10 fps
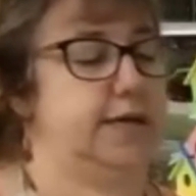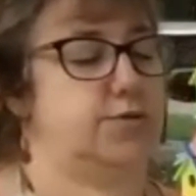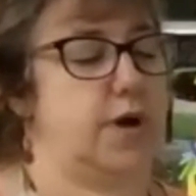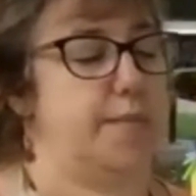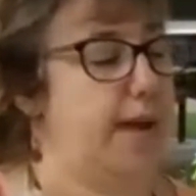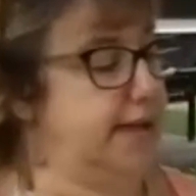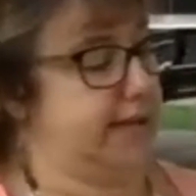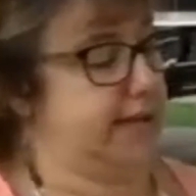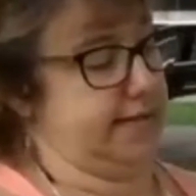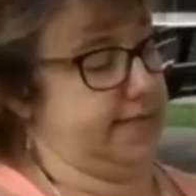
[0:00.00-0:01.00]
drop.
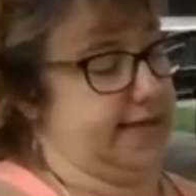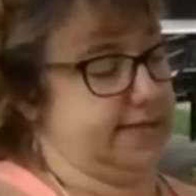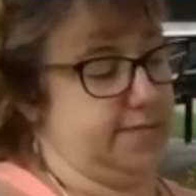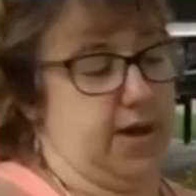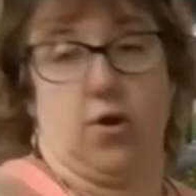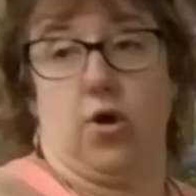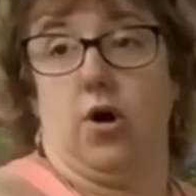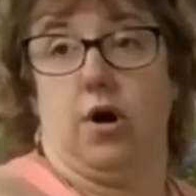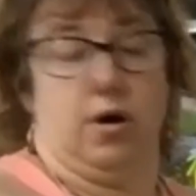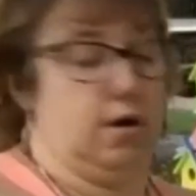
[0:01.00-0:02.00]
Like that's about
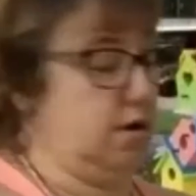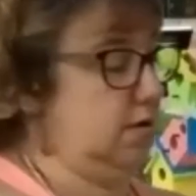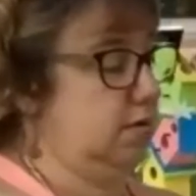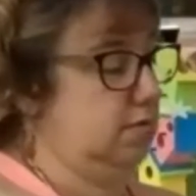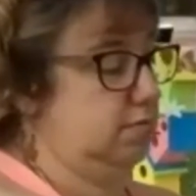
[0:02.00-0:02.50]
all.